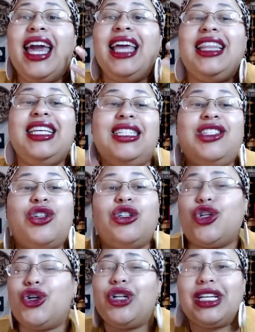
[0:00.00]
these cer-
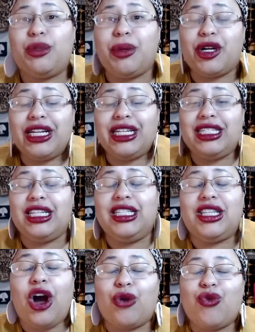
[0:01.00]
certain experiences
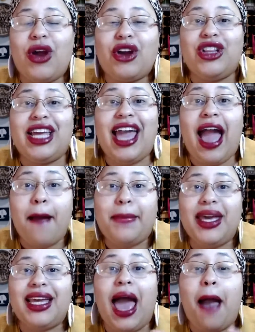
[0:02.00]
aren't regularly
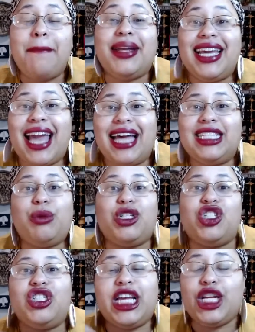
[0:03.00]
happening happening as much
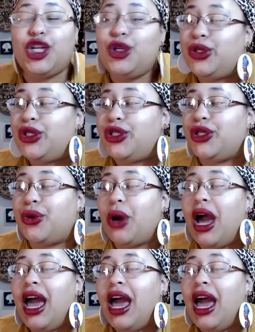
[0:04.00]
as they used to